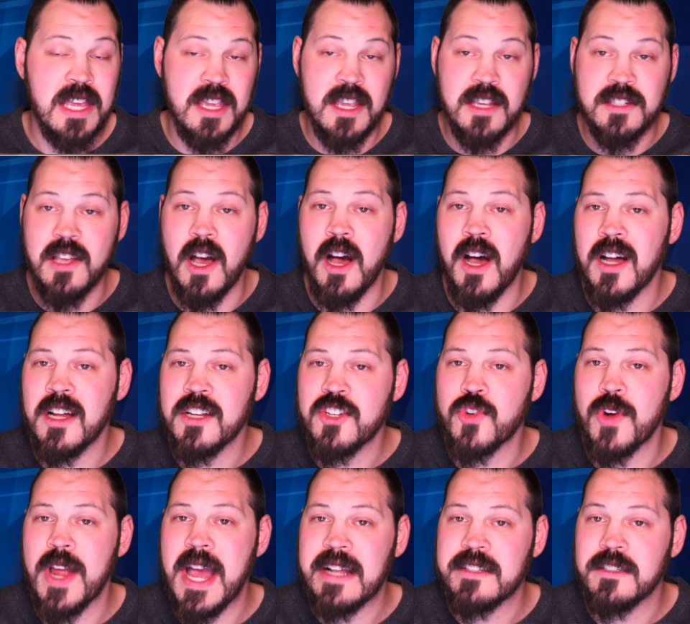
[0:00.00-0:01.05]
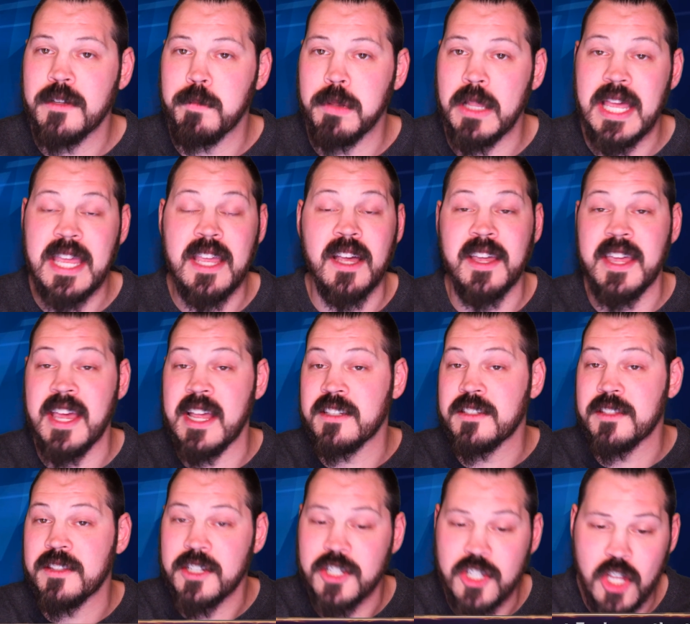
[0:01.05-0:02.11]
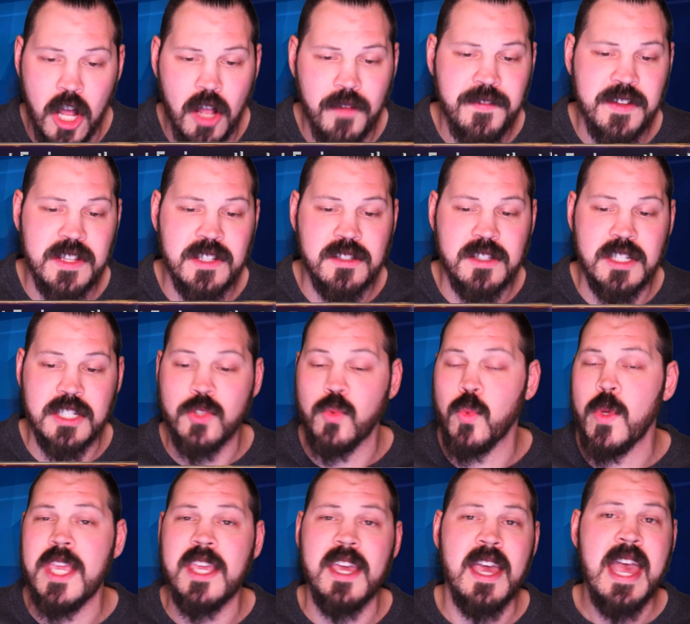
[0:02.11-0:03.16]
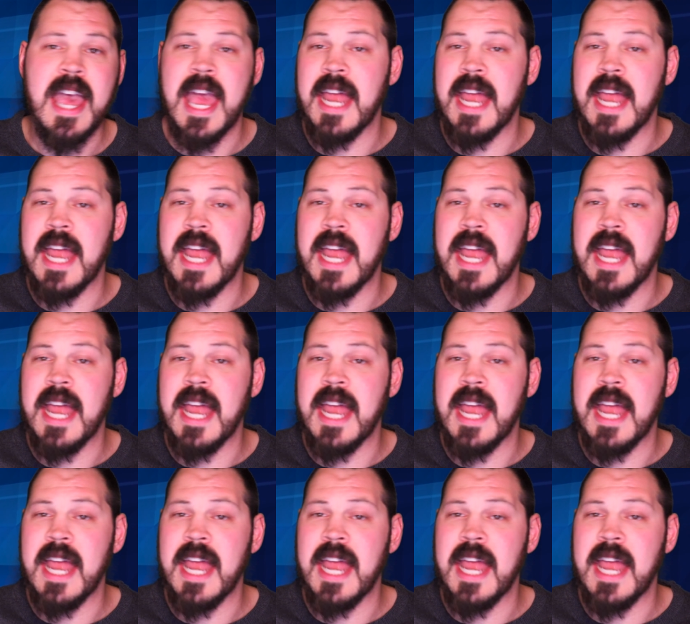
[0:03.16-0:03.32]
He is on track to play against the Dolphins this week,